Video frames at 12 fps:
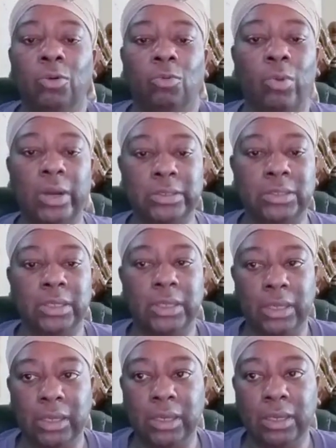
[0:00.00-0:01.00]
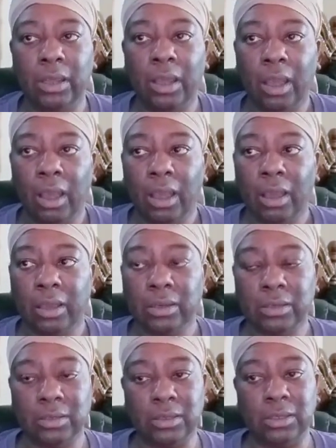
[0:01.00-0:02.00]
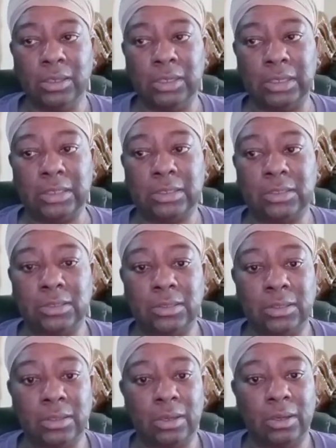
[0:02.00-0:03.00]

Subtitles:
Once again, it's